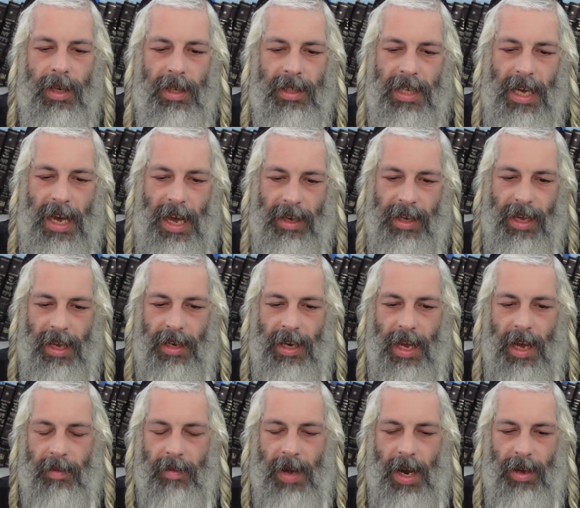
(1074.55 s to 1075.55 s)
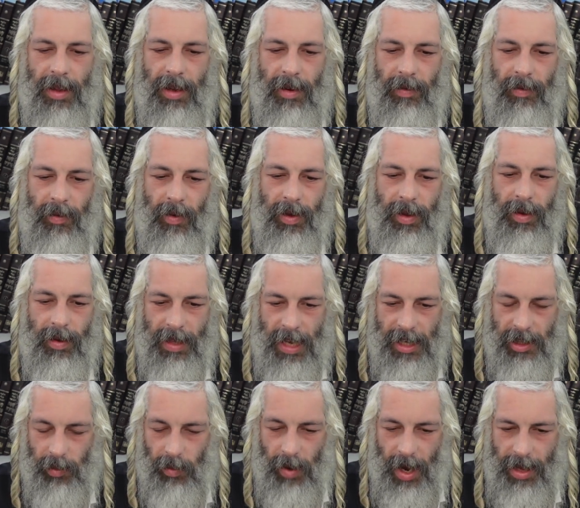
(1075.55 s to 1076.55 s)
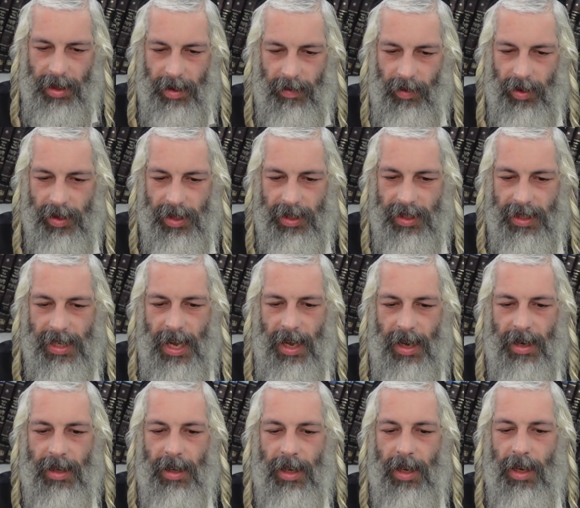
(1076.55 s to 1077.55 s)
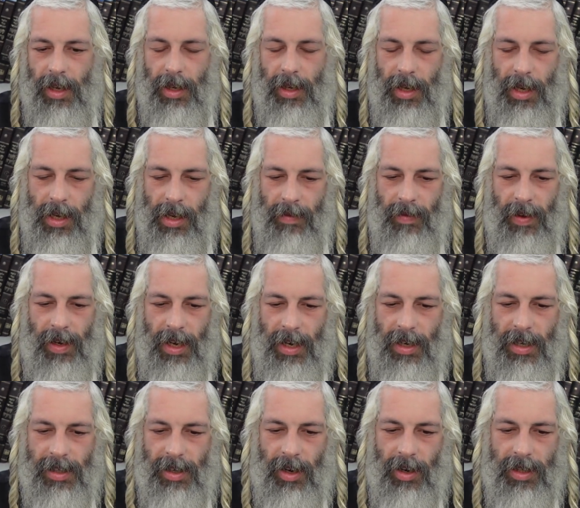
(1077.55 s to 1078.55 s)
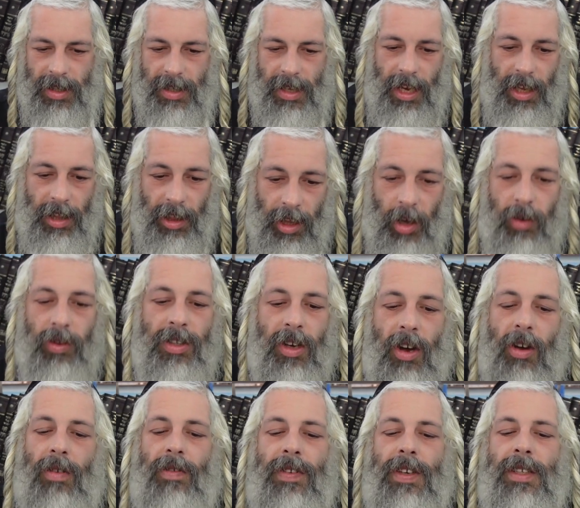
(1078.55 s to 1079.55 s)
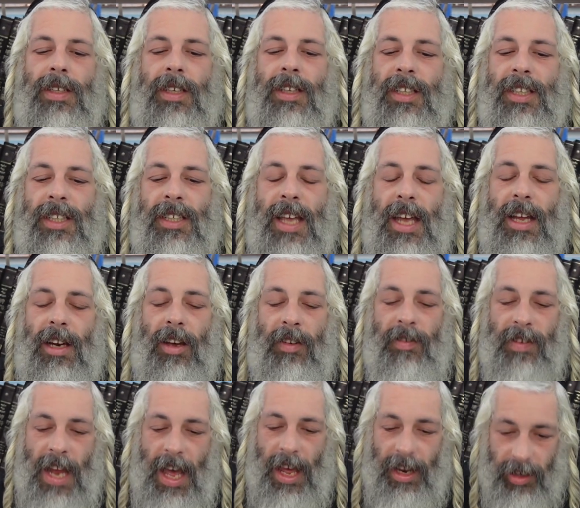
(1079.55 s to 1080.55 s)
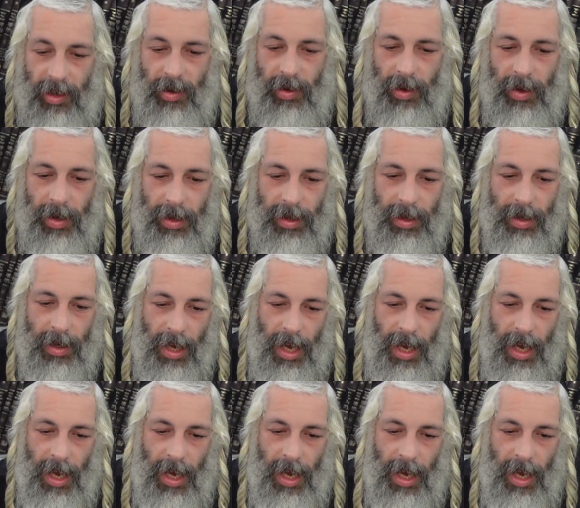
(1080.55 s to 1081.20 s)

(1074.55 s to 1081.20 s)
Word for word: Therefore, that's why the verse said, even in his current state, lo tov, he's in a state of not good.